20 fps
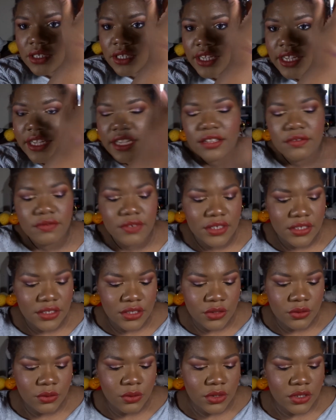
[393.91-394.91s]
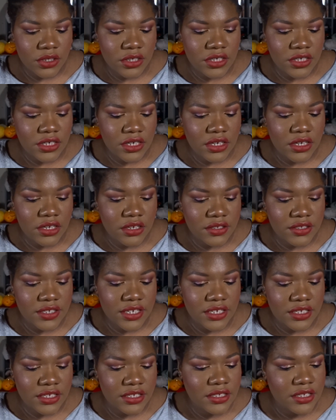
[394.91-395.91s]
heavily swatch it because
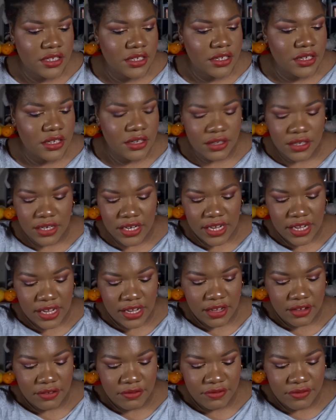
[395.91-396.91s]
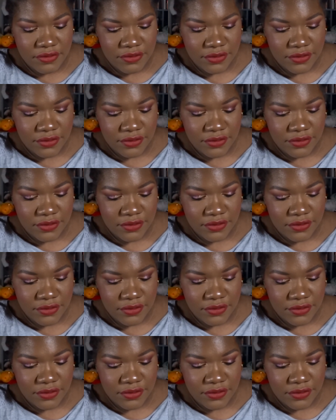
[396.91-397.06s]
I did not have